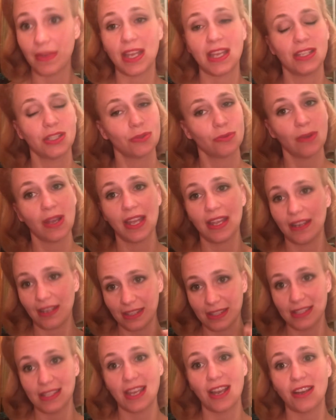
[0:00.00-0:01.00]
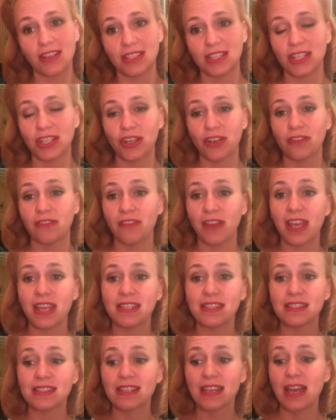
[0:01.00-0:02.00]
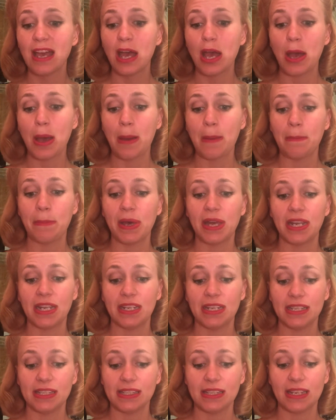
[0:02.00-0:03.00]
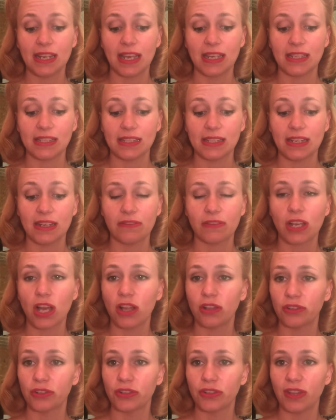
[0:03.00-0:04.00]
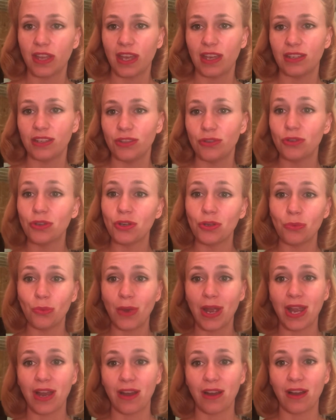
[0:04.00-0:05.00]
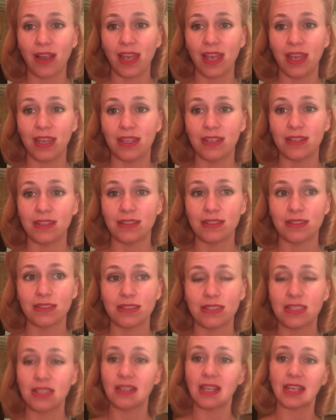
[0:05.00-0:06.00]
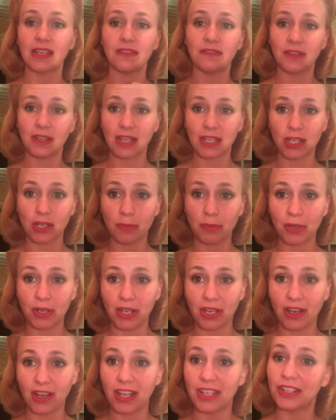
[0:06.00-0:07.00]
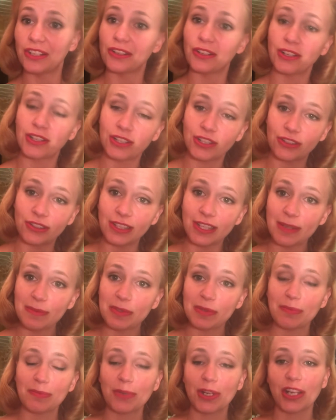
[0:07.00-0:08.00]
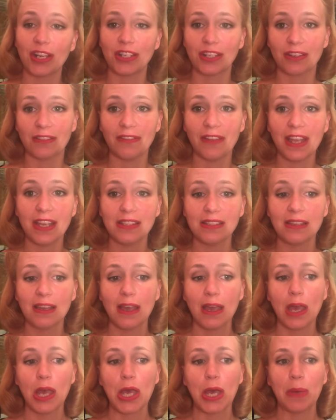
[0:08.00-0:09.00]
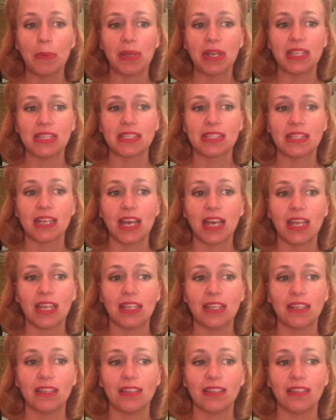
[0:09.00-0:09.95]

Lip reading: it's red, it's there, it's in your face, but it is a nice enough color that you could wear and still like feel like you're putting on your lips, putting on your face, but it's not